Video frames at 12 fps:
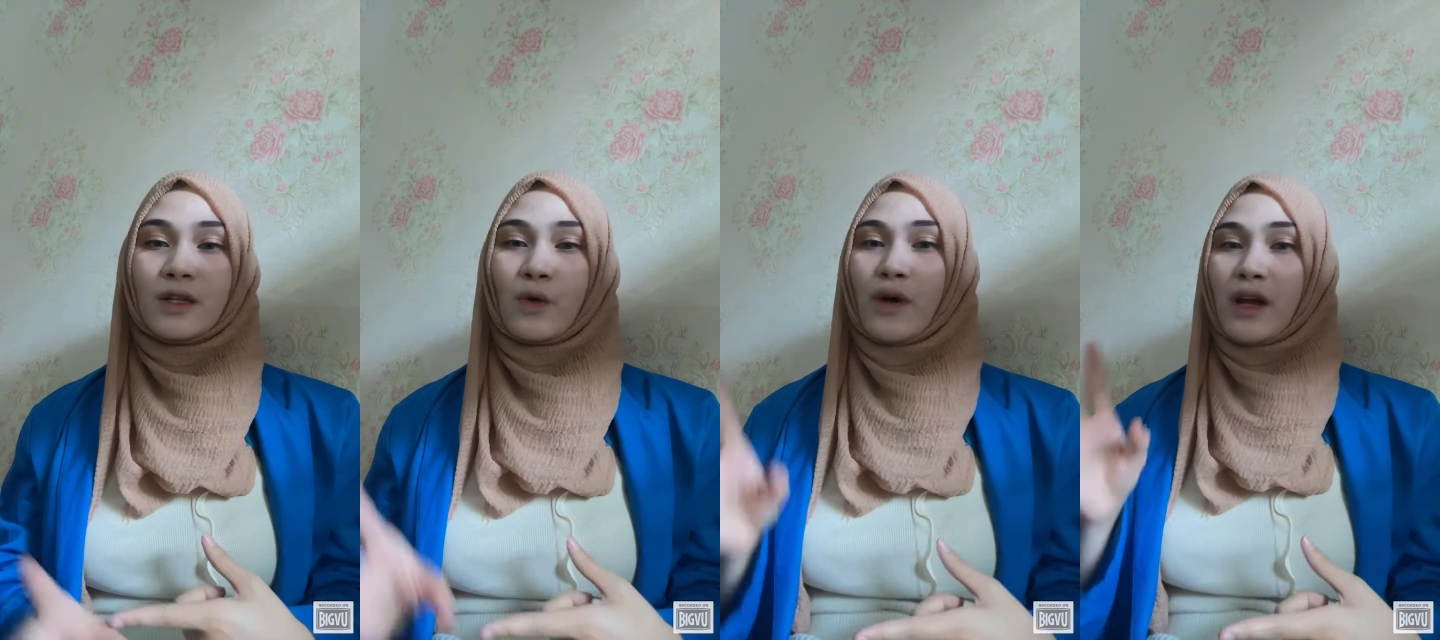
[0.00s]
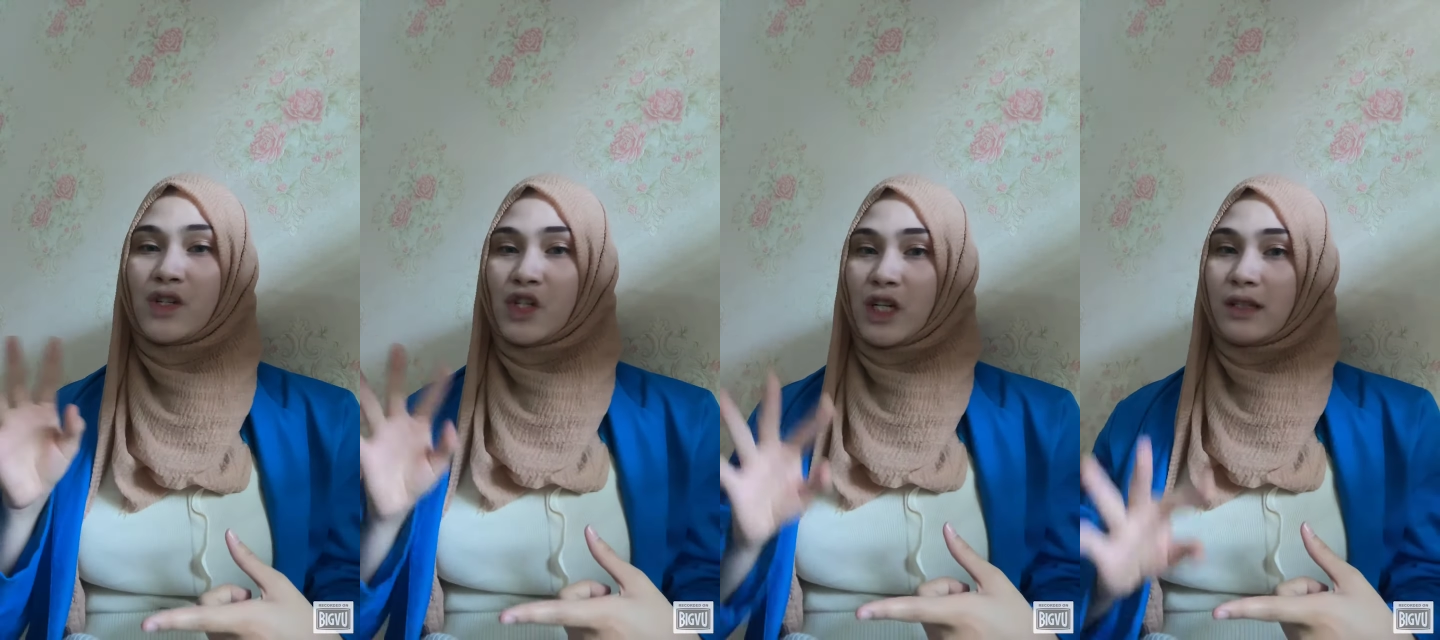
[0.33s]

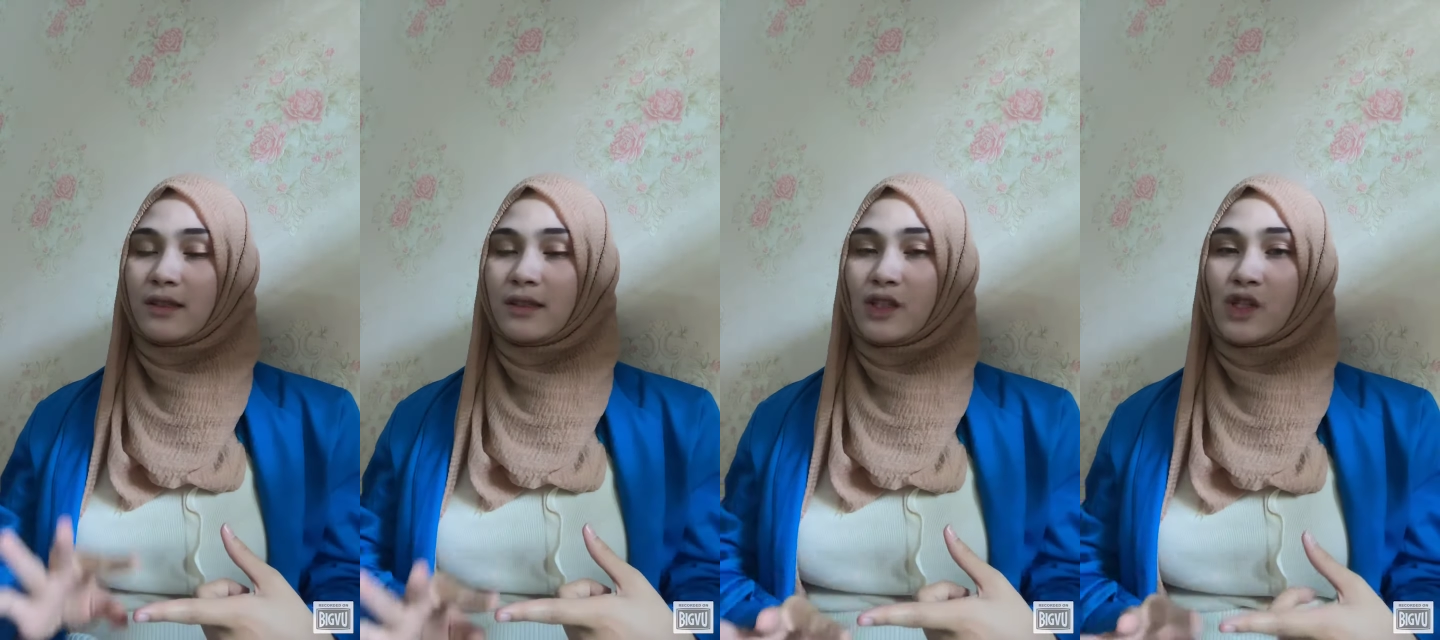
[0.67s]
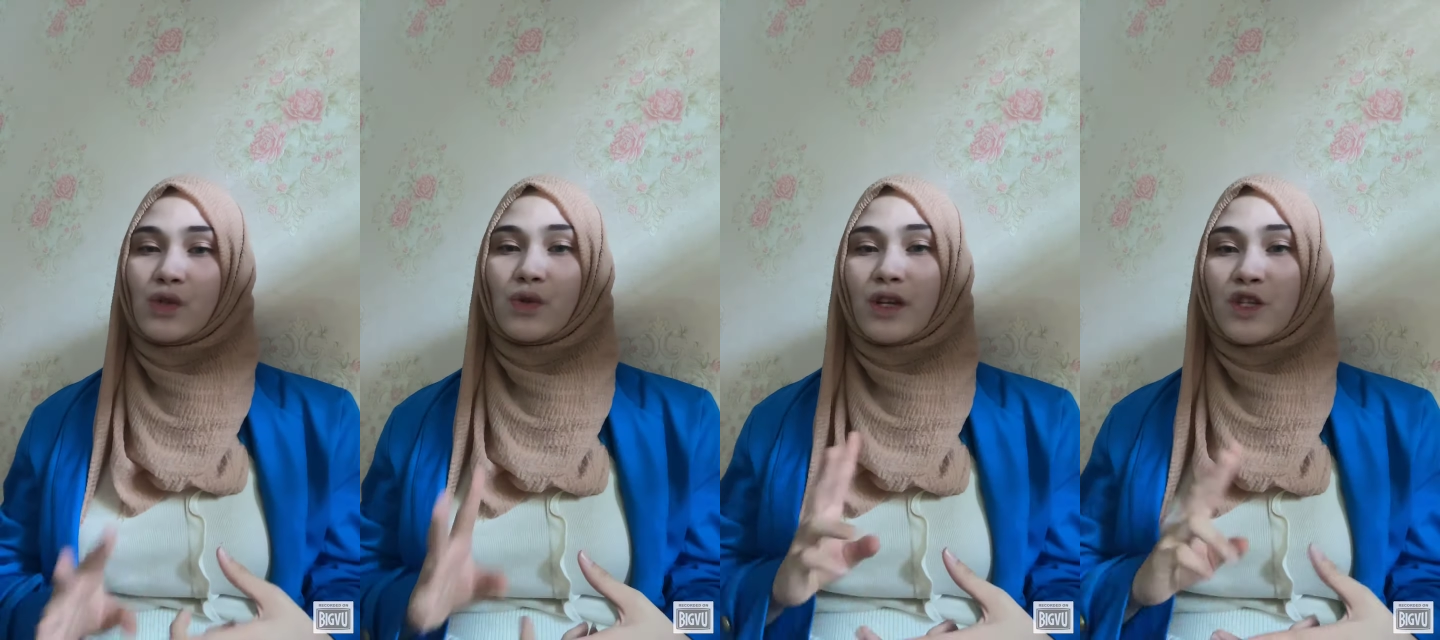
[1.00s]
question,
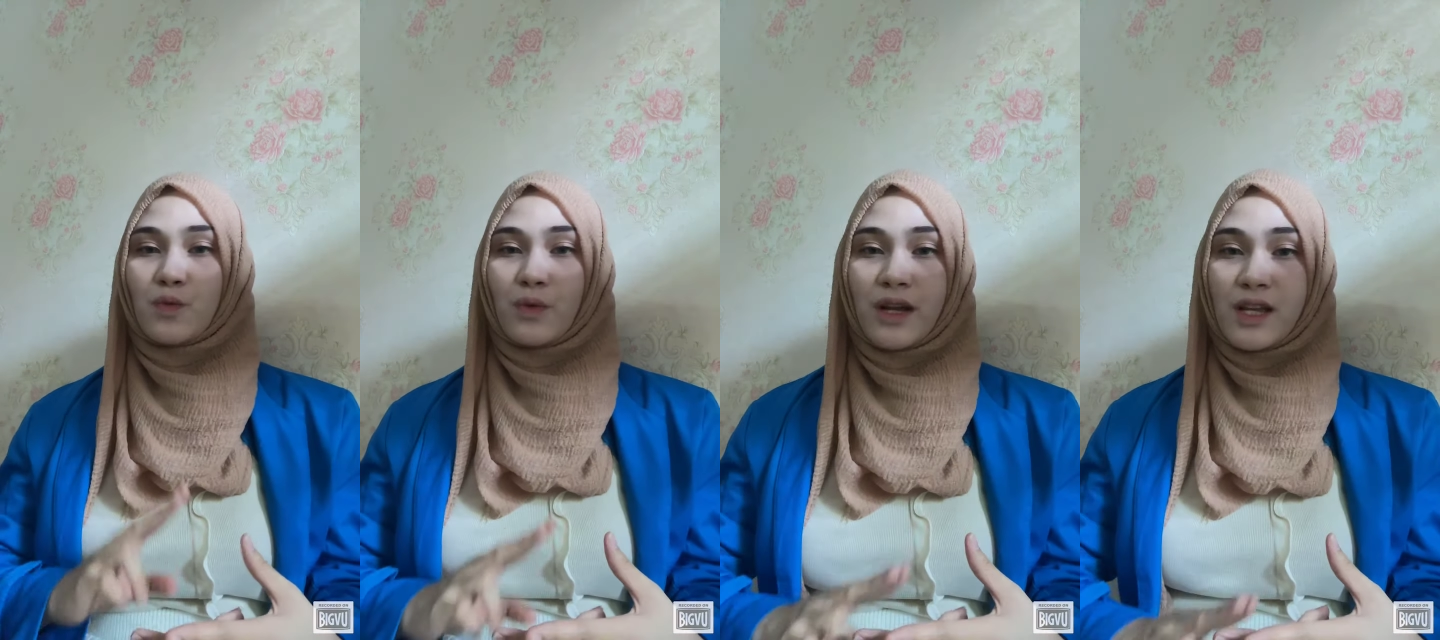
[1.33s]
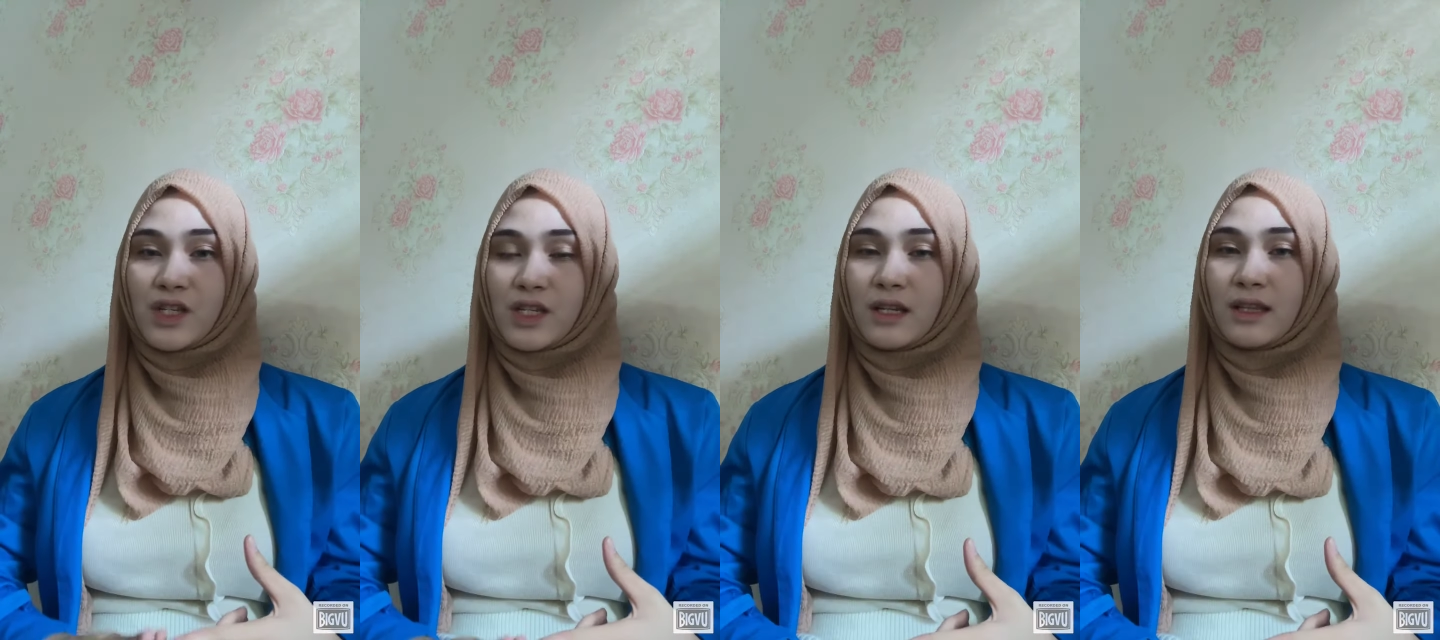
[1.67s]
2
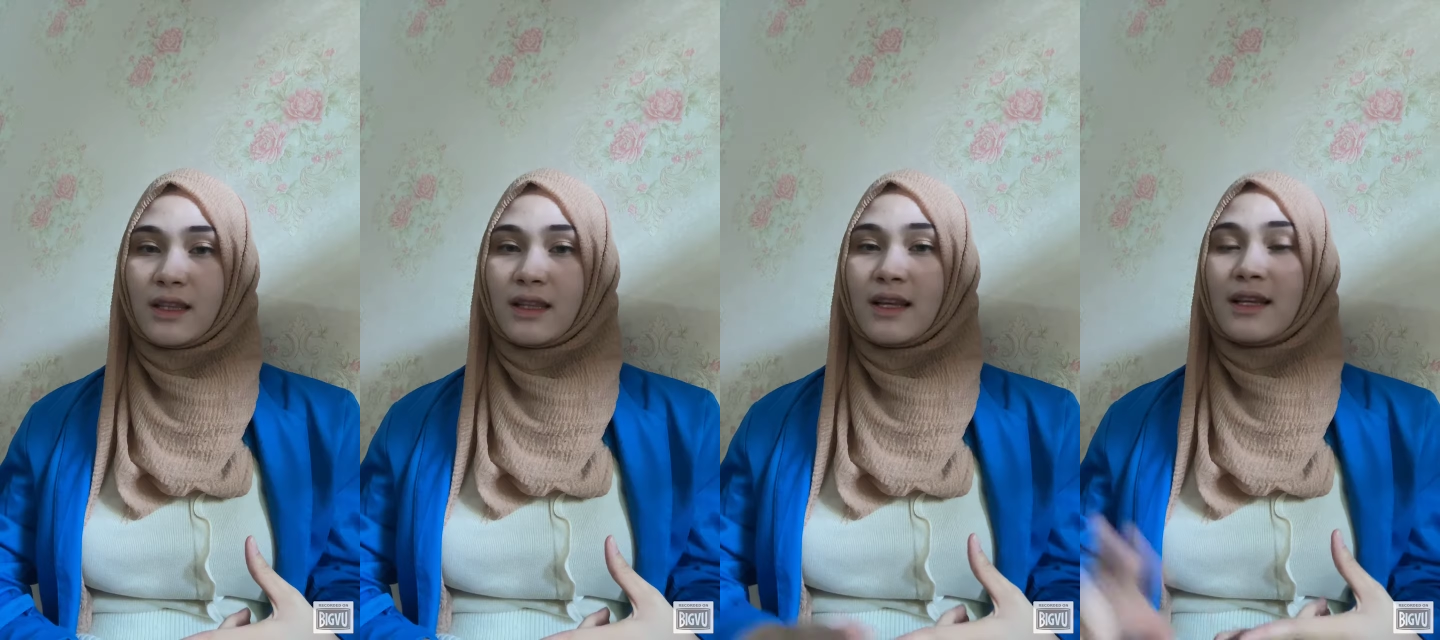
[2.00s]
expression,